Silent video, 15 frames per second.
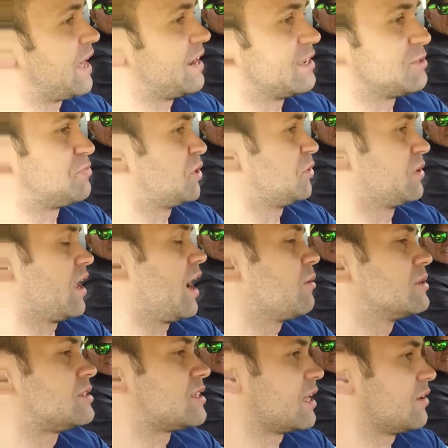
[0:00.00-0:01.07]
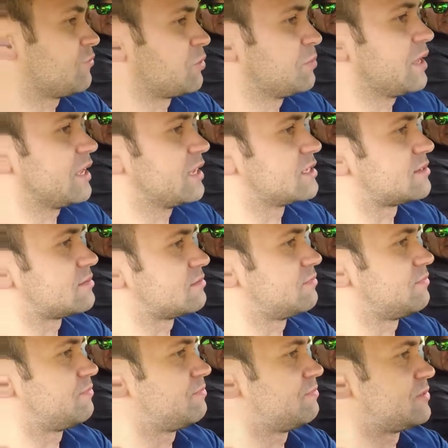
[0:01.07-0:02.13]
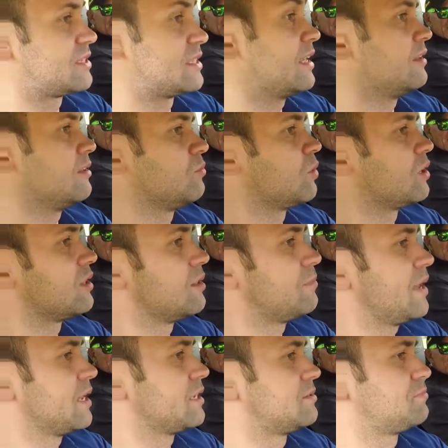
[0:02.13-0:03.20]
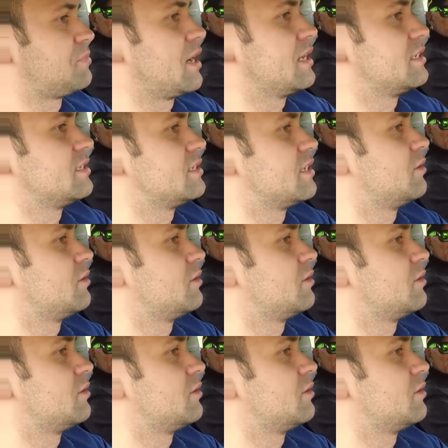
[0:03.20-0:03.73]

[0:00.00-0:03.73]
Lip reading: And it's brilliant. I would say for me, it's still one of the best prizes